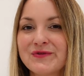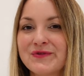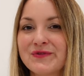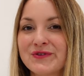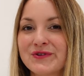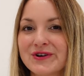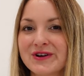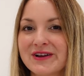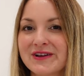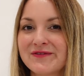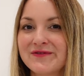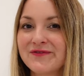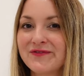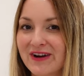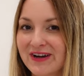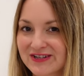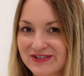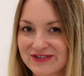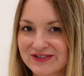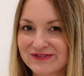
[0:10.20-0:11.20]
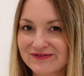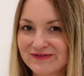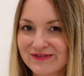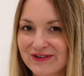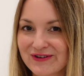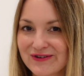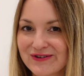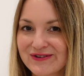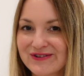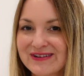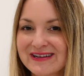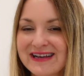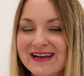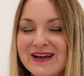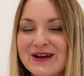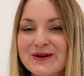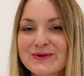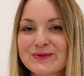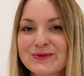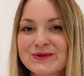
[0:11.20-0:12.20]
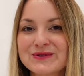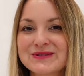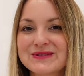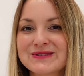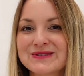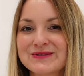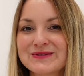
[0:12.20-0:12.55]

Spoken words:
for a fashion vlog, what's